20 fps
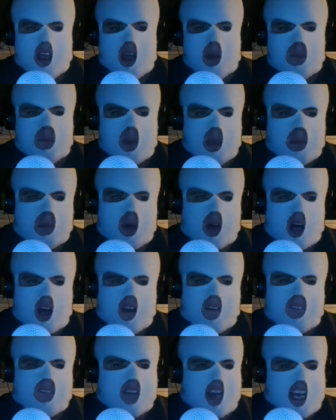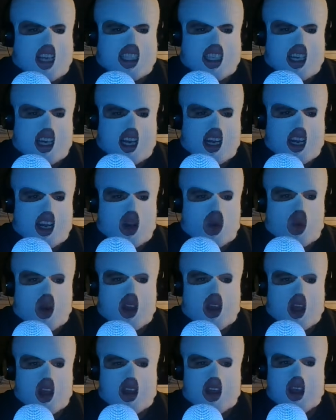people are fascinated
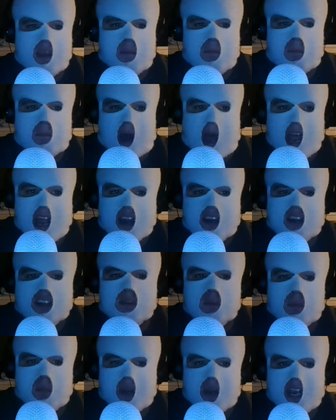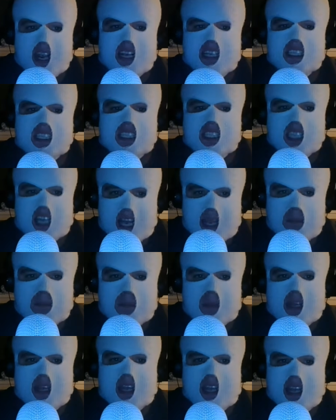with the Myers-Briggs type
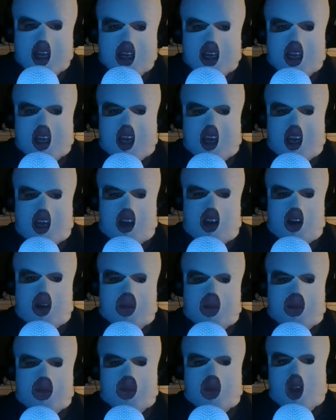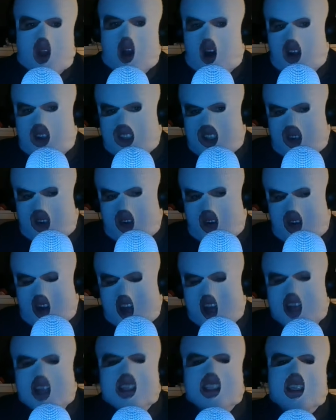indicator, also known
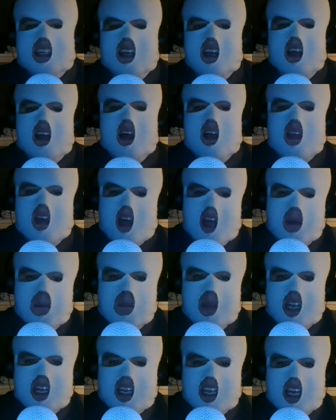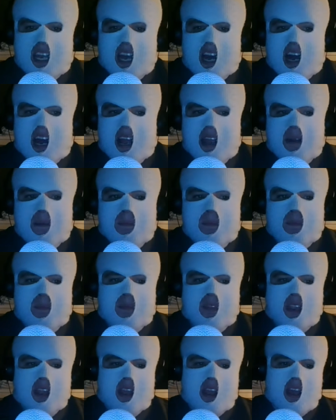as the MBTI.
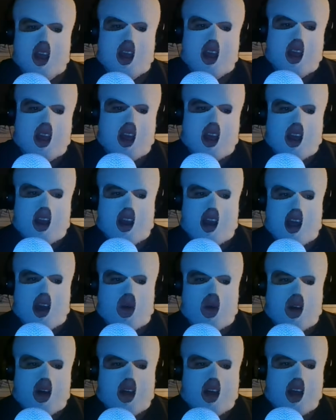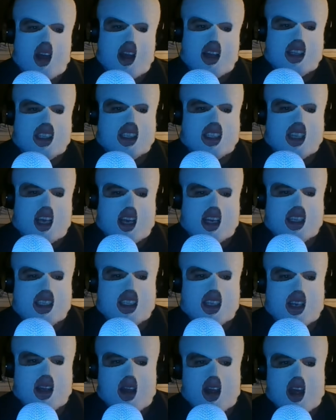Now, it says
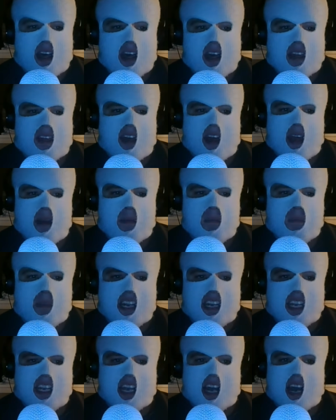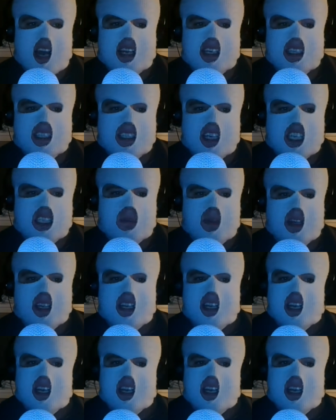the MBTI assessment